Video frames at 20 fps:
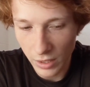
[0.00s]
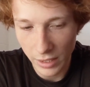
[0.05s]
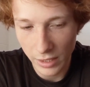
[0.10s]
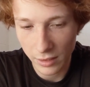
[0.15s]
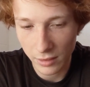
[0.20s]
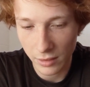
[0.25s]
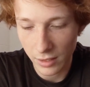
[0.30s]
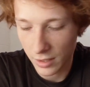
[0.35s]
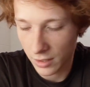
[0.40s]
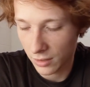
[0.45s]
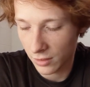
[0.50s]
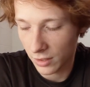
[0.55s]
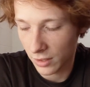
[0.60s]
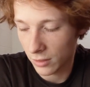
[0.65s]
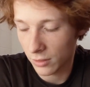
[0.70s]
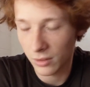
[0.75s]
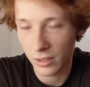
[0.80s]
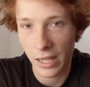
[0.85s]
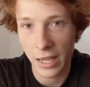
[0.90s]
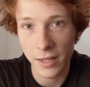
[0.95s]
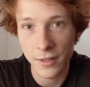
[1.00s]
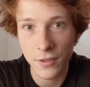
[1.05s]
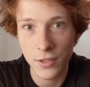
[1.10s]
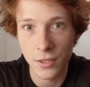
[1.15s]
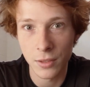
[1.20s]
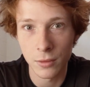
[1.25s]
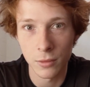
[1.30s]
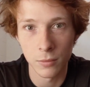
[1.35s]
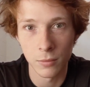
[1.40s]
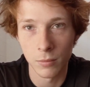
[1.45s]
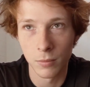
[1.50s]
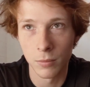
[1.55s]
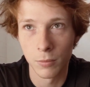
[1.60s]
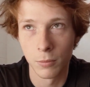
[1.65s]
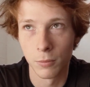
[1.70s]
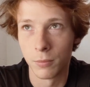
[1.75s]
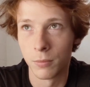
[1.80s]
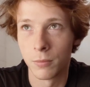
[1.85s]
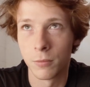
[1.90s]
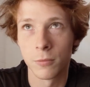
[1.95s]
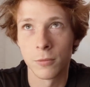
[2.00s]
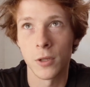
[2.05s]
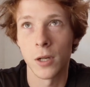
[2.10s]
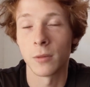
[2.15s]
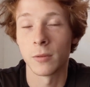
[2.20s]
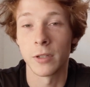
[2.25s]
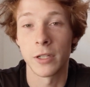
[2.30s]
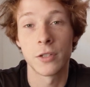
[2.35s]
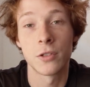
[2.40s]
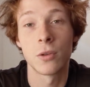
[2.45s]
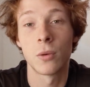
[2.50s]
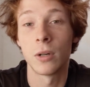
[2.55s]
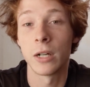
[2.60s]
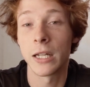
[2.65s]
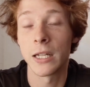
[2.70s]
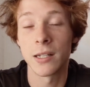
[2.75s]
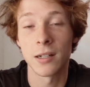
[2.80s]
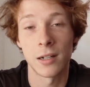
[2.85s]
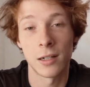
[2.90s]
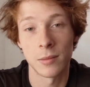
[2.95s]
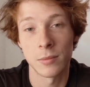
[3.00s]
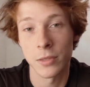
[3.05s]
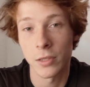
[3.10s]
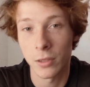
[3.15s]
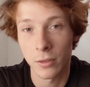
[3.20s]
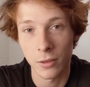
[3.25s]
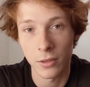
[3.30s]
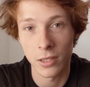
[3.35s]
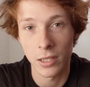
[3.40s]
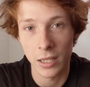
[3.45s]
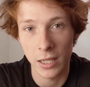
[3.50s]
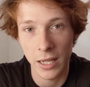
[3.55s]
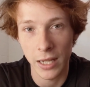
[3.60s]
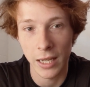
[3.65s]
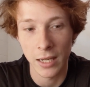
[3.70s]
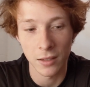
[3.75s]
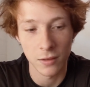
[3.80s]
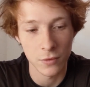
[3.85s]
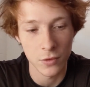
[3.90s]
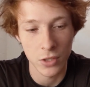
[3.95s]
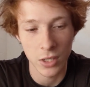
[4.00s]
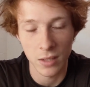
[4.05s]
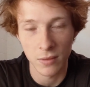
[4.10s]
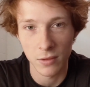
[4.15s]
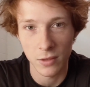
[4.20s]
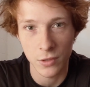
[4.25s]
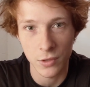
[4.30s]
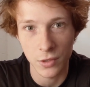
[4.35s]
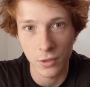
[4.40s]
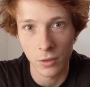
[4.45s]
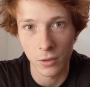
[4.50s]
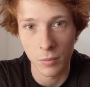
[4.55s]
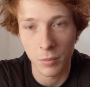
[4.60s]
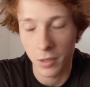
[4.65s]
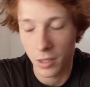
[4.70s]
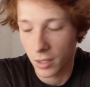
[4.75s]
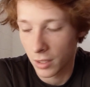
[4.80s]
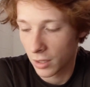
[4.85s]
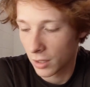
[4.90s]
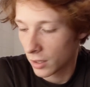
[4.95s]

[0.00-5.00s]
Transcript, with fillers: and and it'll last you probably 20 times longer than a can of shaving soap